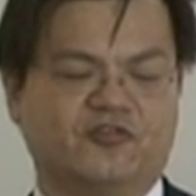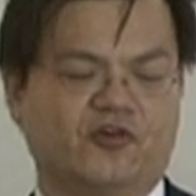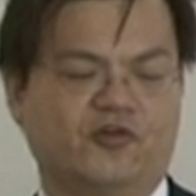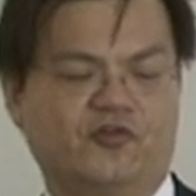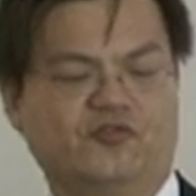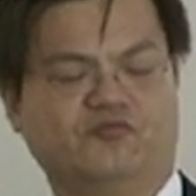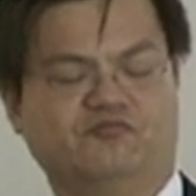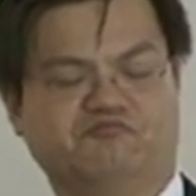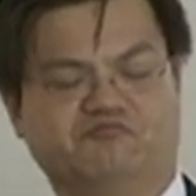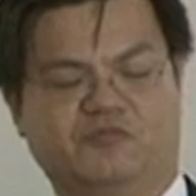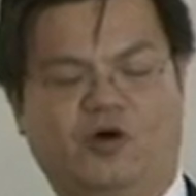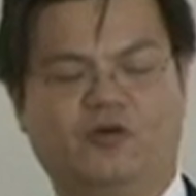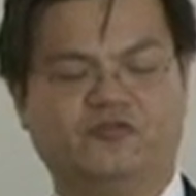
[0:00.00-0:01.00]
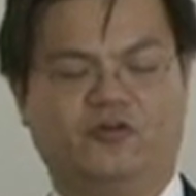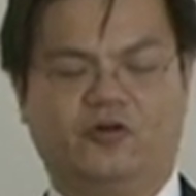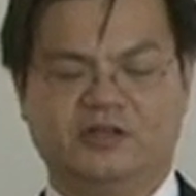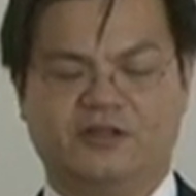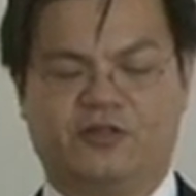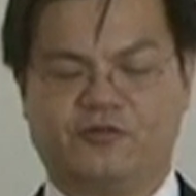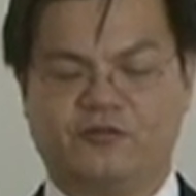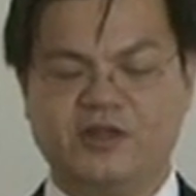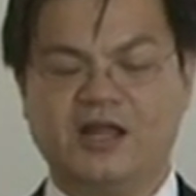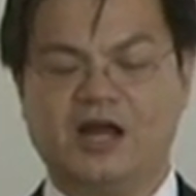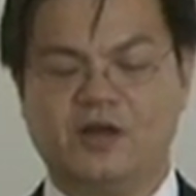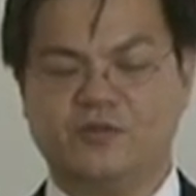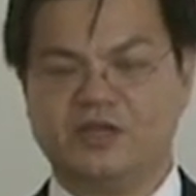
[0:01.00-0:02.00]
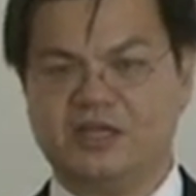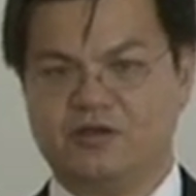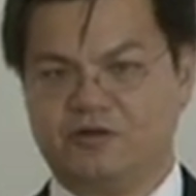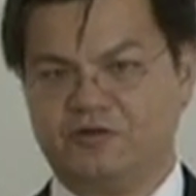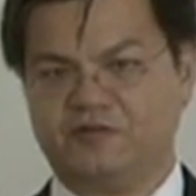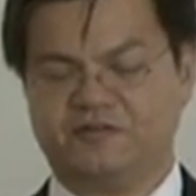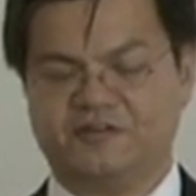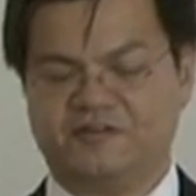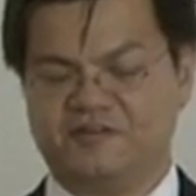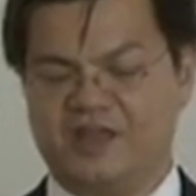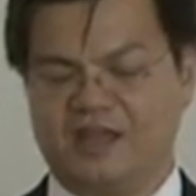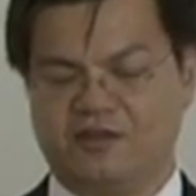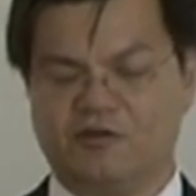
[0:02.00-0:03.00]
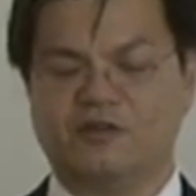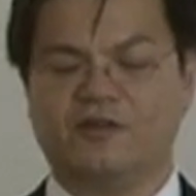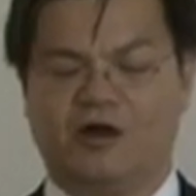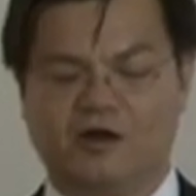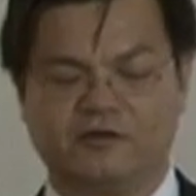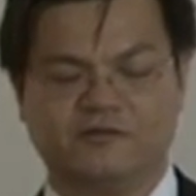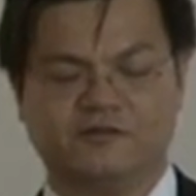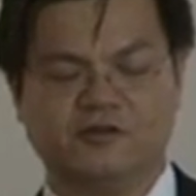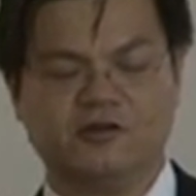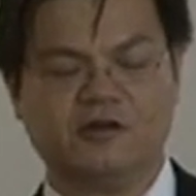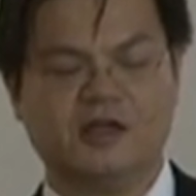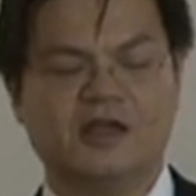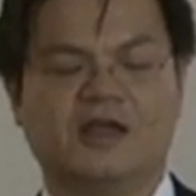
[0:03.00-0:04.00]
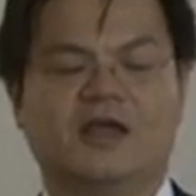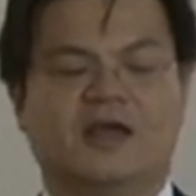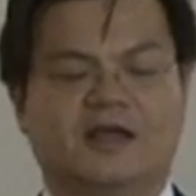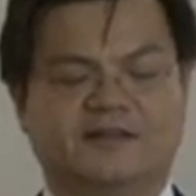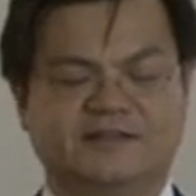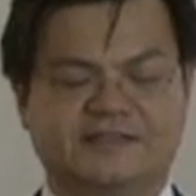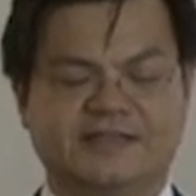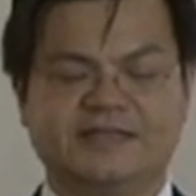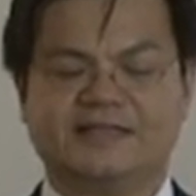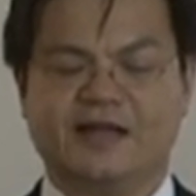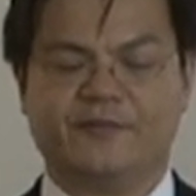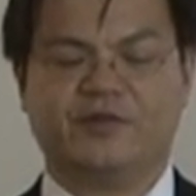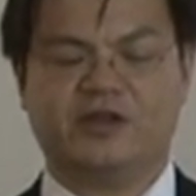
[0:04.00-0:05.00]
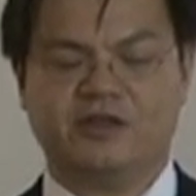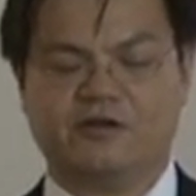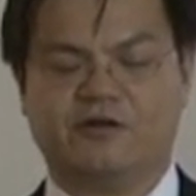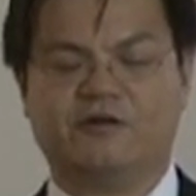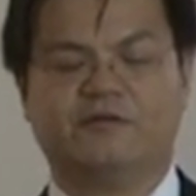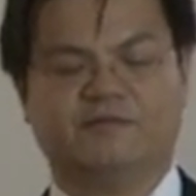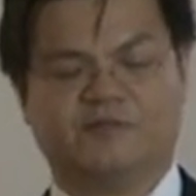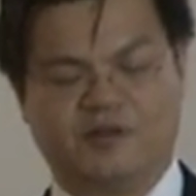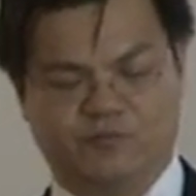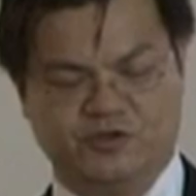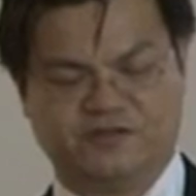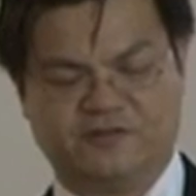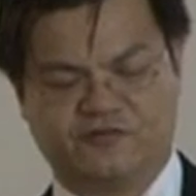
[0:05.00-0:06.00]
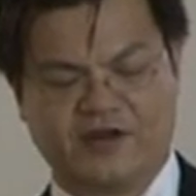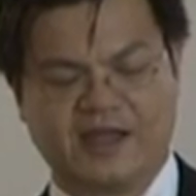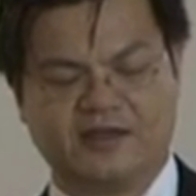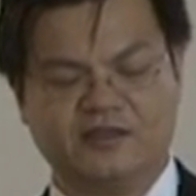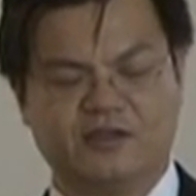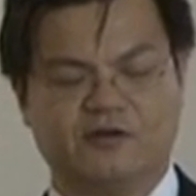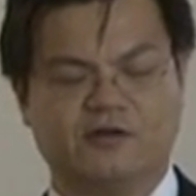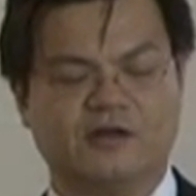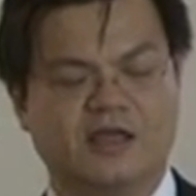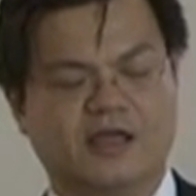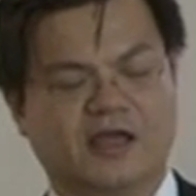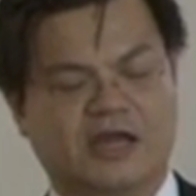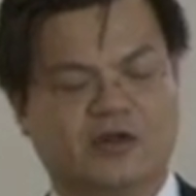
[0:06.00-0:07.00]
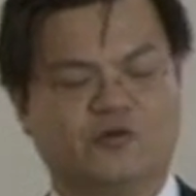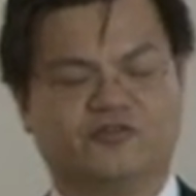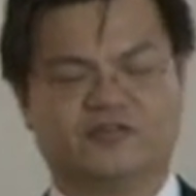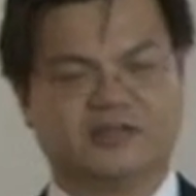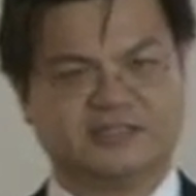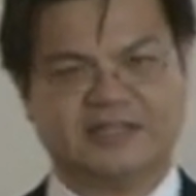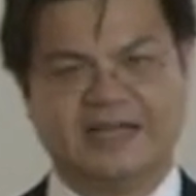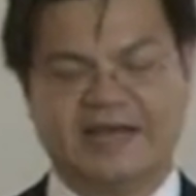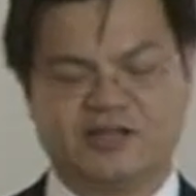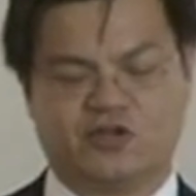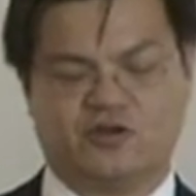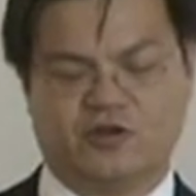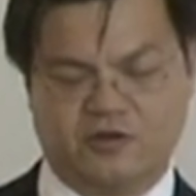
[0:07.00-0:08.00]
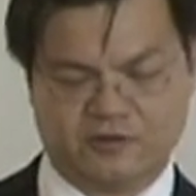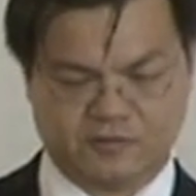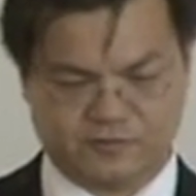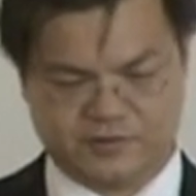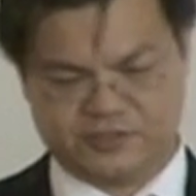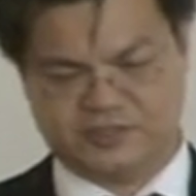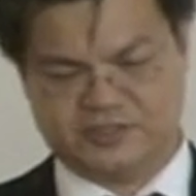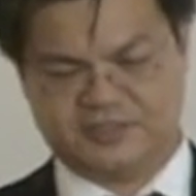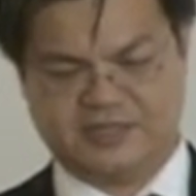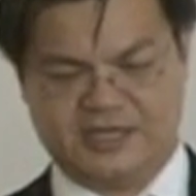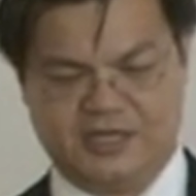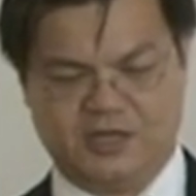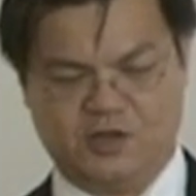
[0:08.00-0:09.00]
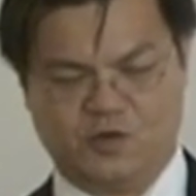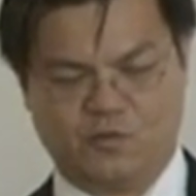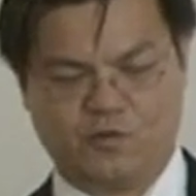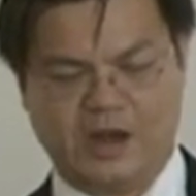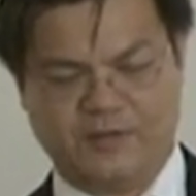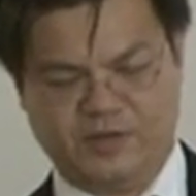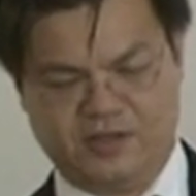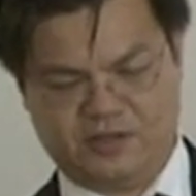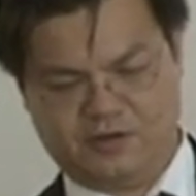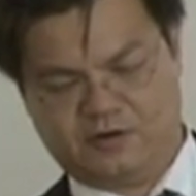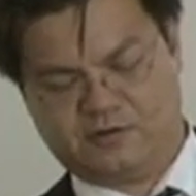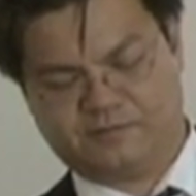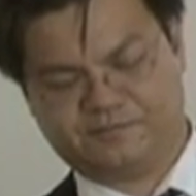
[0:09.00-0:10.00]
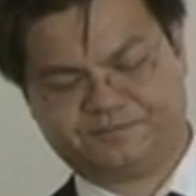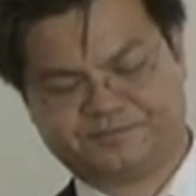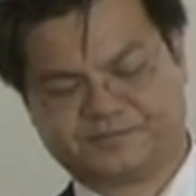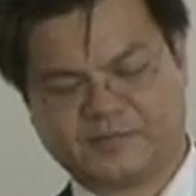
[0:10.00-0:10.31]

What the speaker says: So also in the 3 harmony years, the snake year and the ox year, the 6 harmony year, which is the dragon year, and also the clash year, which is the rabbit year.